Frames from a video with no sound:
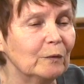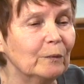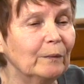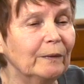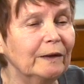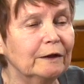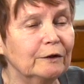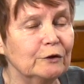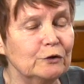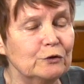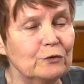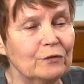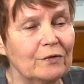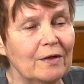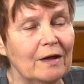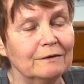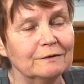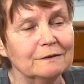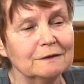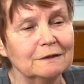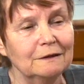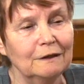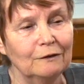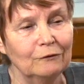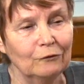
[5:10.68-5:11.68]
Week
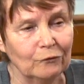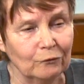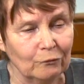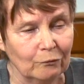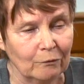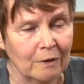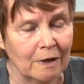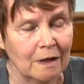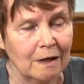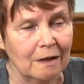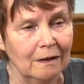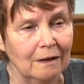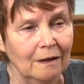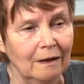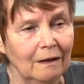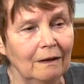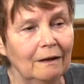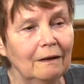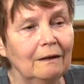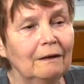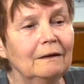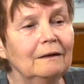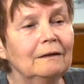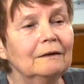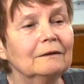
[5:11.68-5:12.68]
2003,
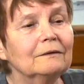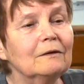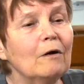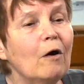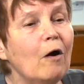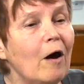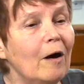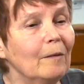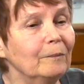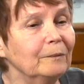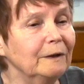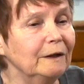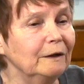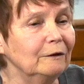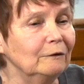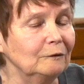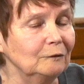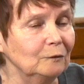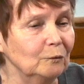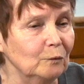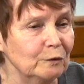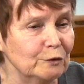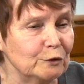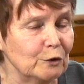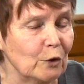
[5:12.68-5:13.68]
the Hop
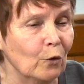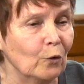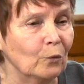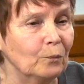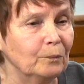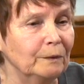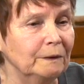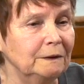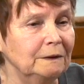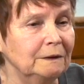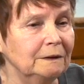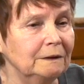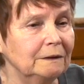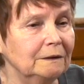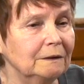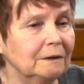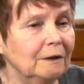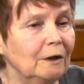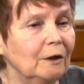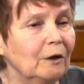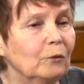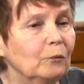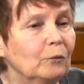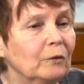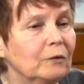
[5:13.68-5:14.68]
Kiln was opened
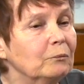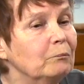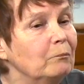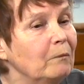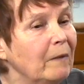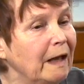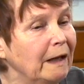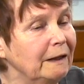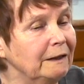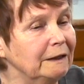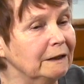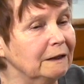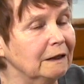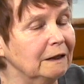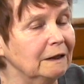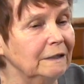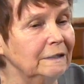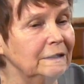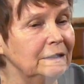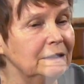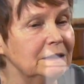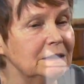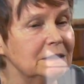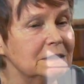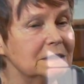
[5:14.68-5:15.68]
with
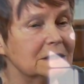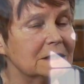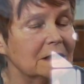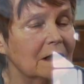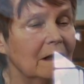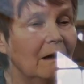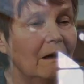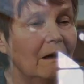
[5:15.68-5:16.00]
mannequins